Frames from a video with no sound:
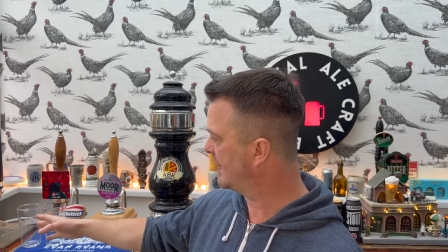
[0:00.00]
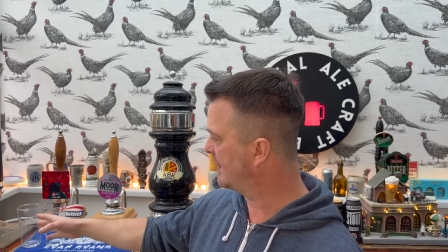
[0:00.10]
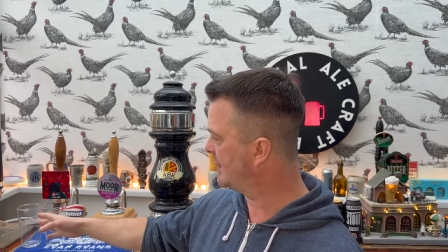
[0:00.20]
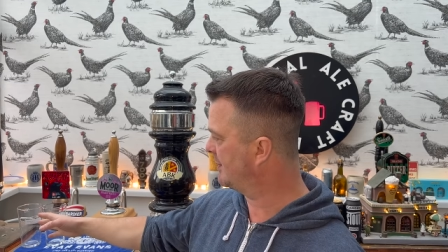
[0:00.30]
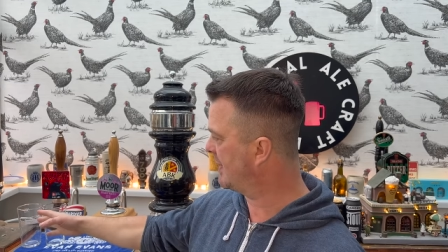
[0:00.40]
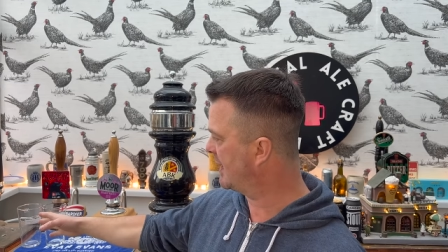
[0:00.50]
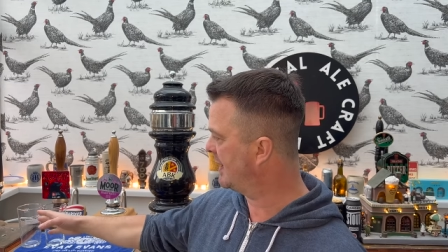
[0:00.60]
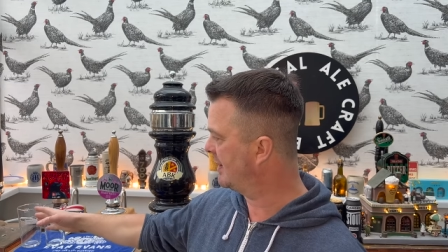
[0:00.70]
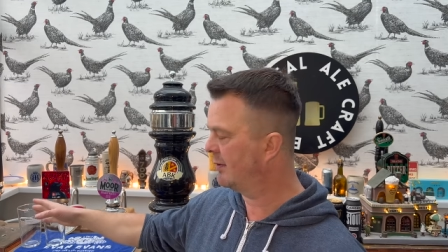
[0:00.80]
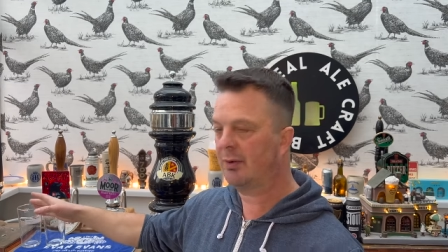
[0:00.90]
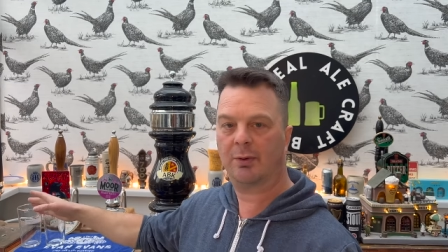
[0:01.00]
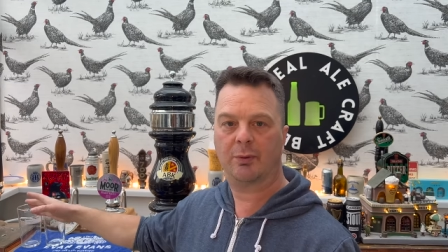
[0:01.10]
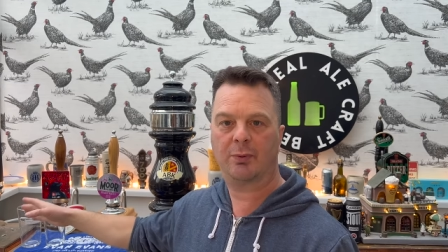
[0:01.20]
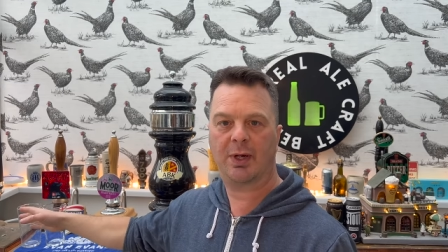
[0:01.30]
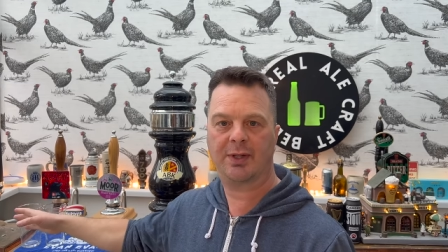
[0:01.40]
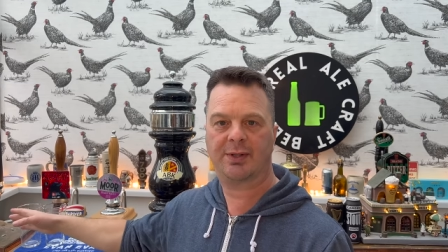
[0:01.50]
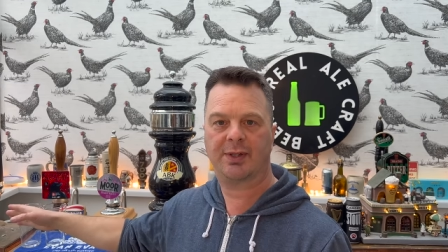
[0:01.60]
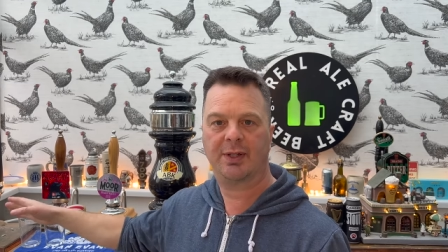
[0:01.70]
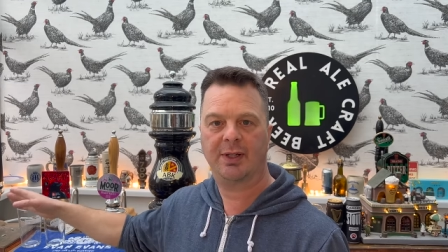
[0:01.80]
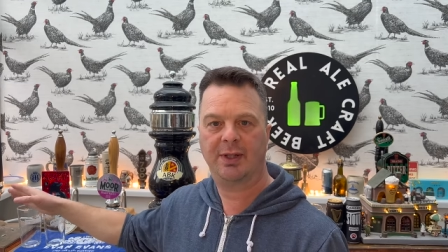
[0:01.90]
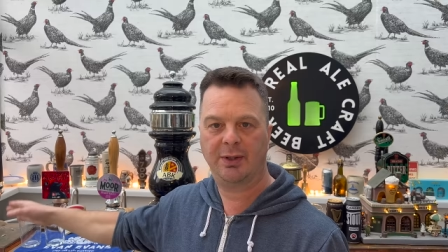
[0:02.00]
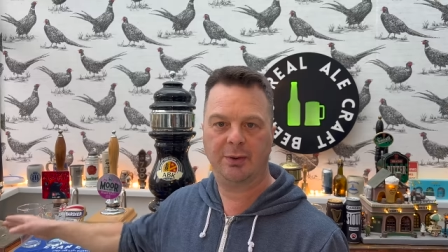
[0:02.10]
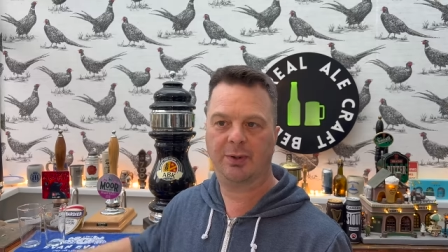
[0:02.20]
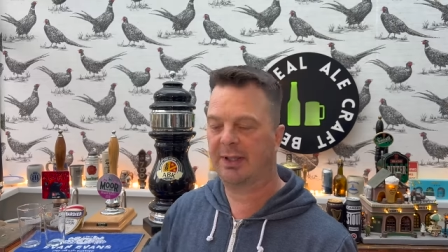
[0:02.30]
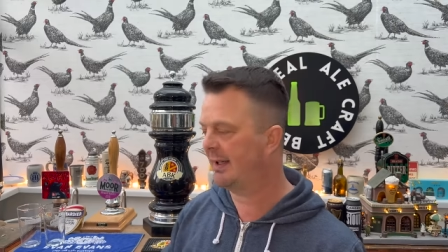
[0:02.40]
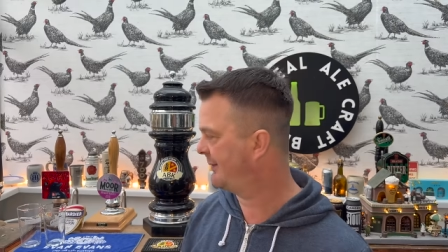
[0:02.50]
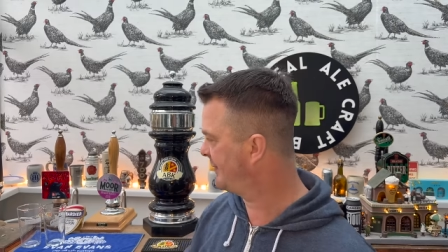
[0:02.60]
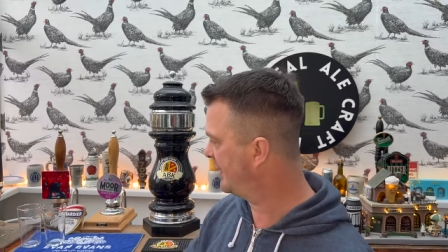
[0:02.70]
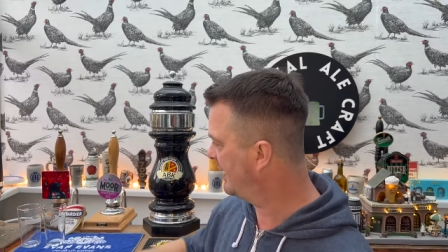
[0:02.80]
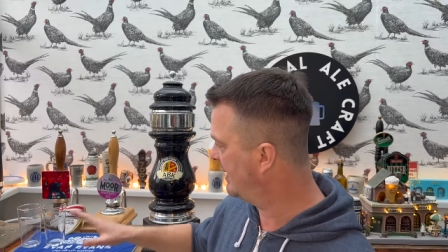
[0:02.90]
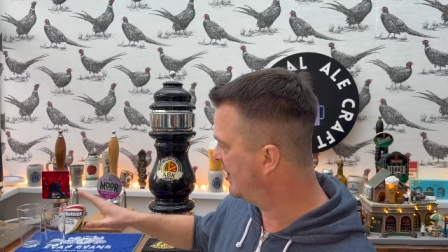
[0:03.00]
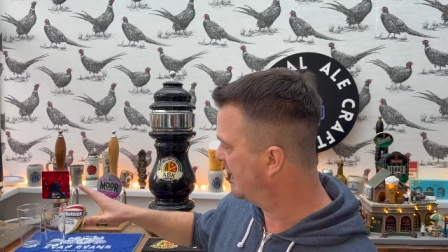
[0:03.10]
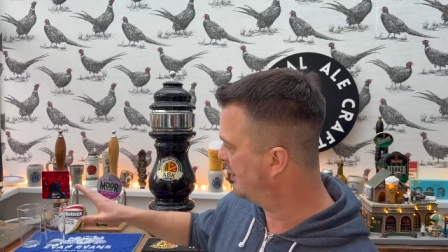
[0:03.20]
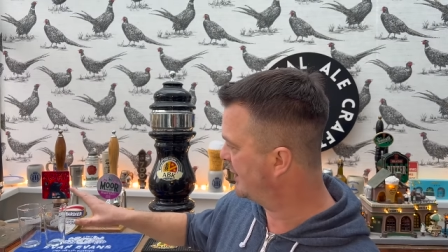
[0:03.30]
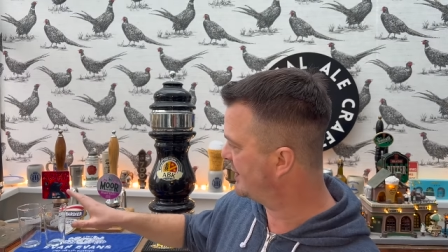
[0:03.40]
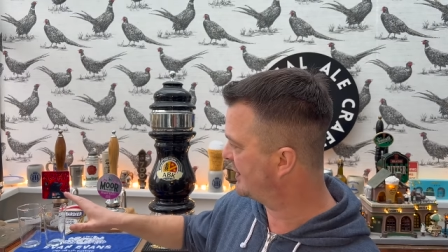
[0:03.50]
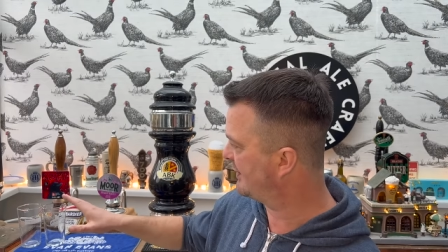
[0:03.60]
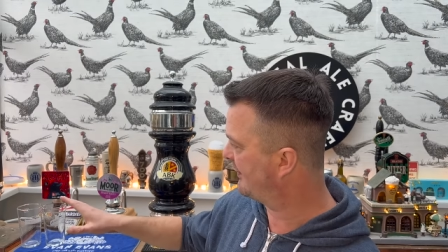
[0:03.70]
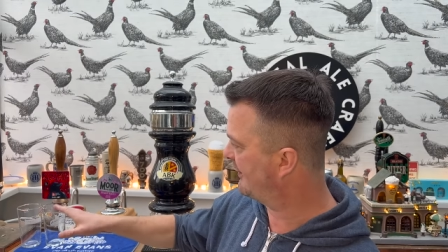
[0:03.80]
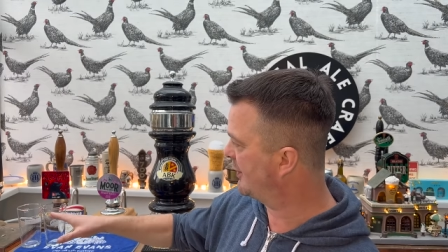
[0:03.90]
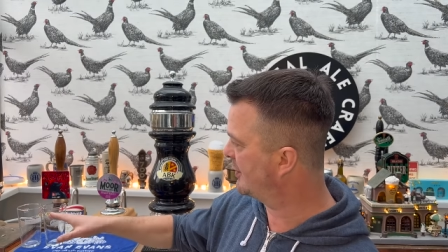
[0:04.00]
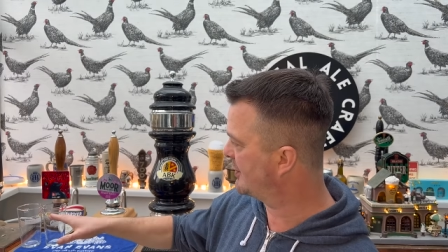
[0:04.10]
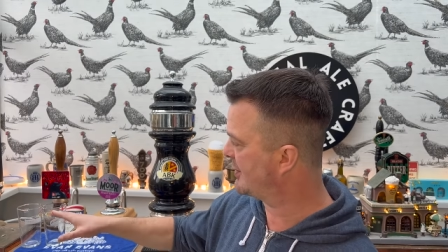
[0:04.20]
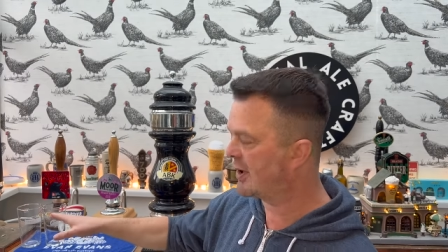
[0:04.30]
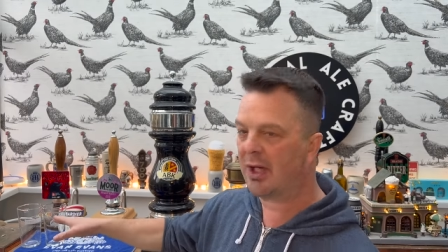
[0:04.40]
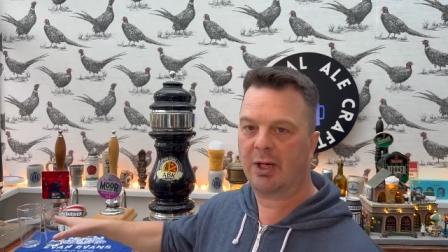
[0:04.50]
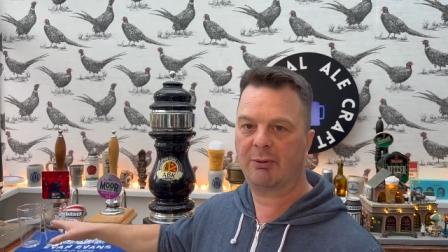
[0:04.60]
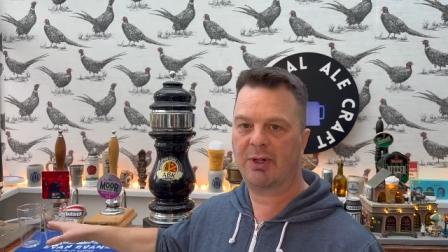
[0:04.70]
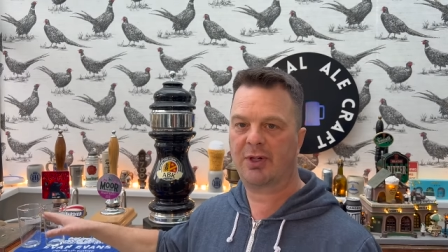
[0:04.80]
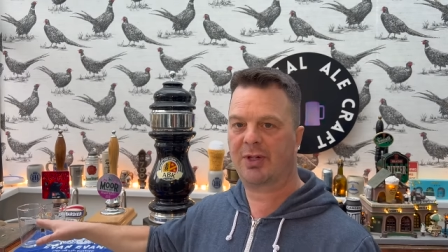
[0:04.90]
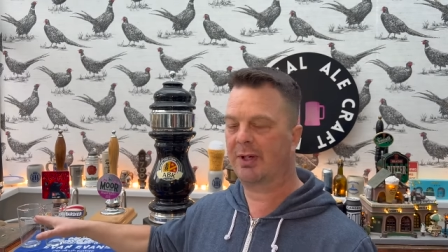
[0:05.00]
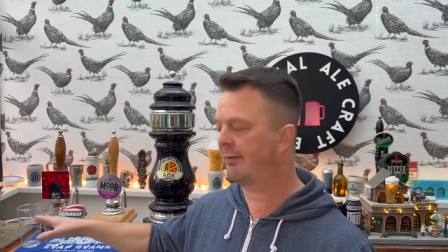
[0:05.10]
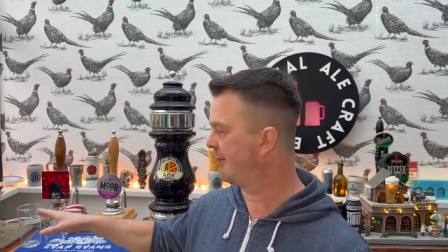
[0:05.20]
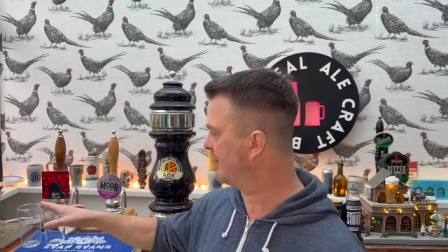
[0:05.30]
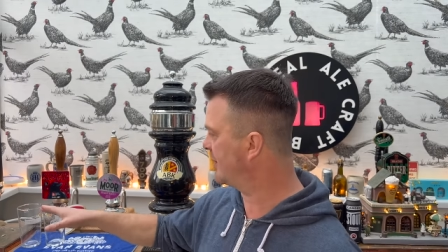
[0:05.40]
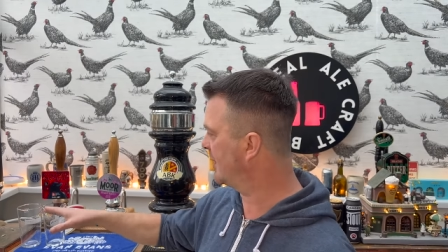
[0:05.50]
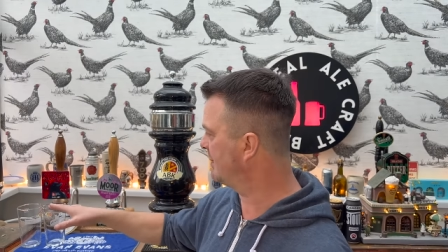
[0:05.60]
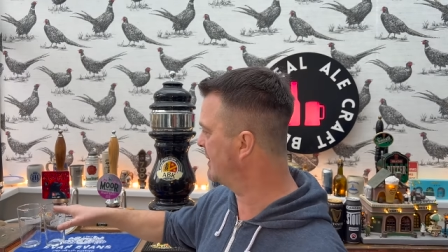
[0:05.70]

to my right, your left, which is the Forged Irish Stout from Colin